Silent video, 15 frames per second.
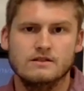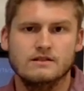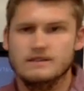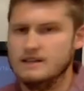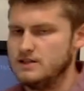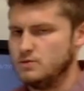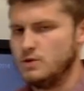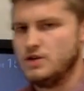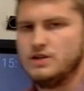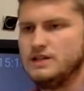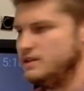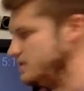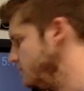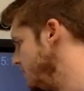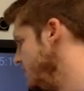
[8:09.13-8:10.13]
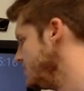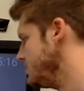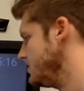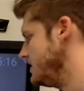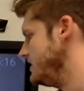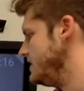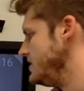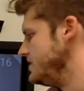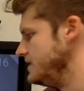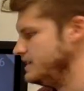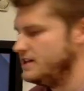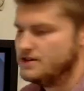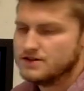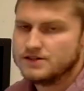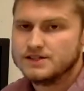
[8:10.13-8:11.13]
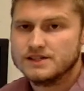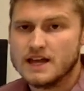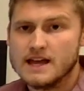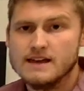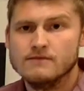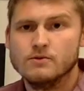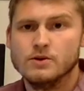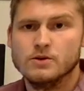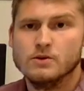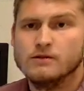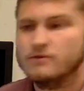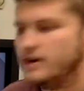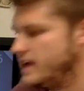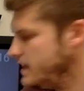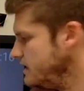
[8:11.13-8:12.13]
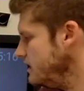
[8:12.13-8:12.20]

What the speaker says: that's what you need to push, and then you can either save what you have written,